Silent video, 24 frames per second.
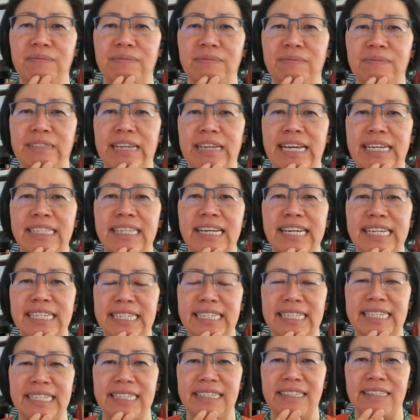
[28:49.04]

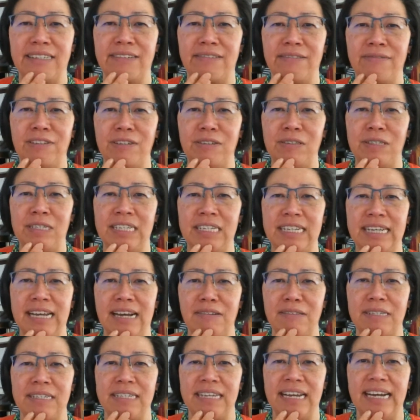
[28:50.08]
daylight, views to the
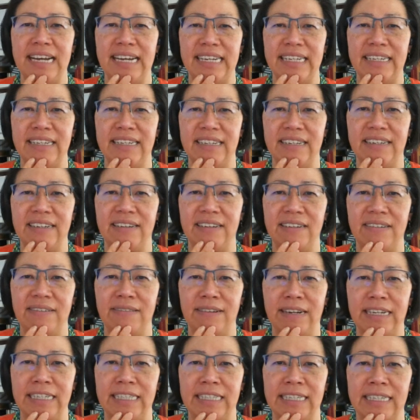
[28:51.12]
outside,
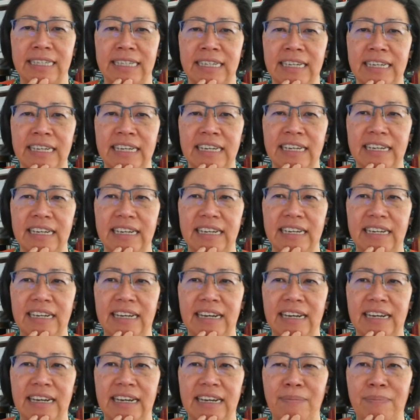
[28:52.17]
right?
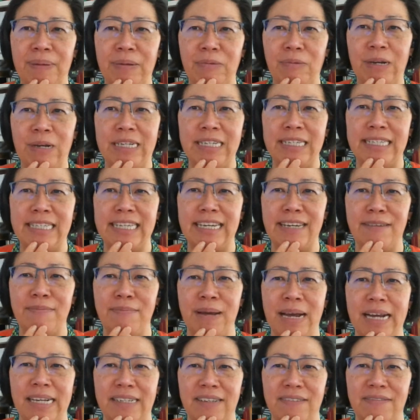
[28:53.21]
But what is the
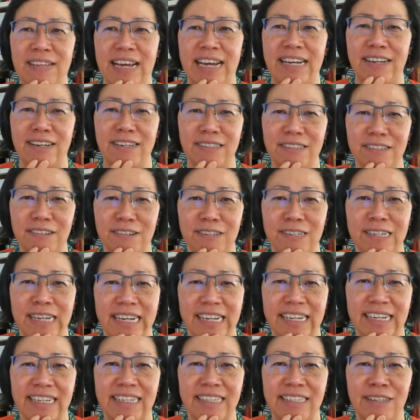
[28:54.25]
impact of that on
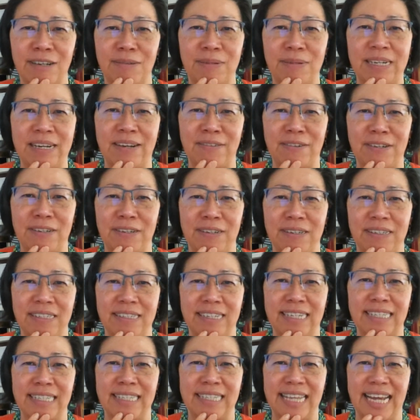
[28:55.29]
learning? Nobody ever
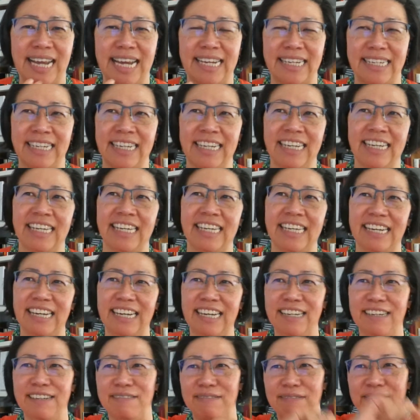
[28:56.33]
does that
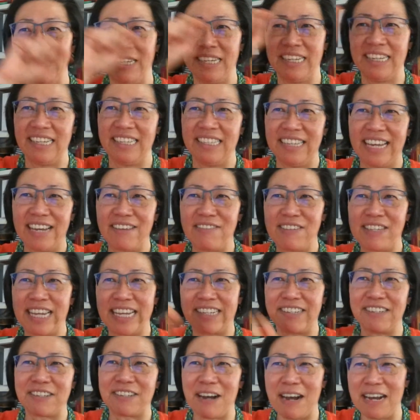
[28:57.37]
life
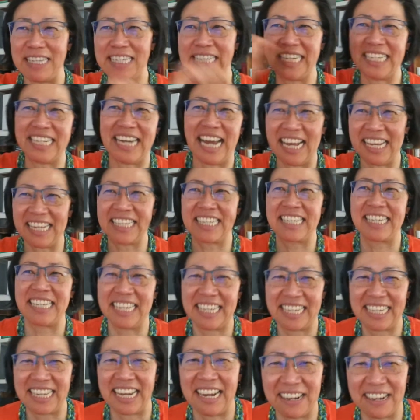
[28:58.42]
cycle cost
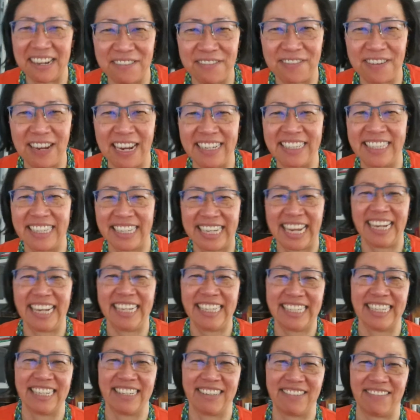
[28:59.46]
analysis of
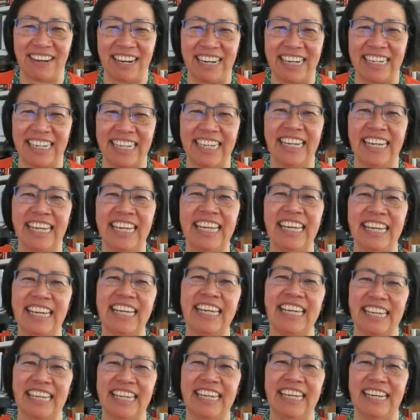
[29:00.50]
education, right?
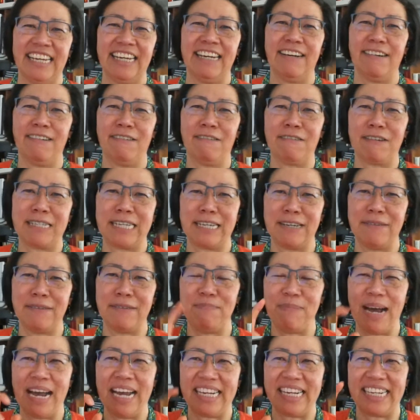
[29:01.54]
Or the
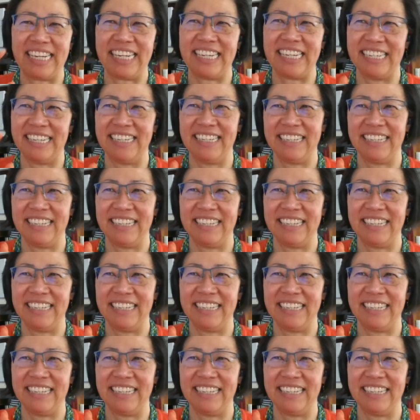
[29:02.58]
embodied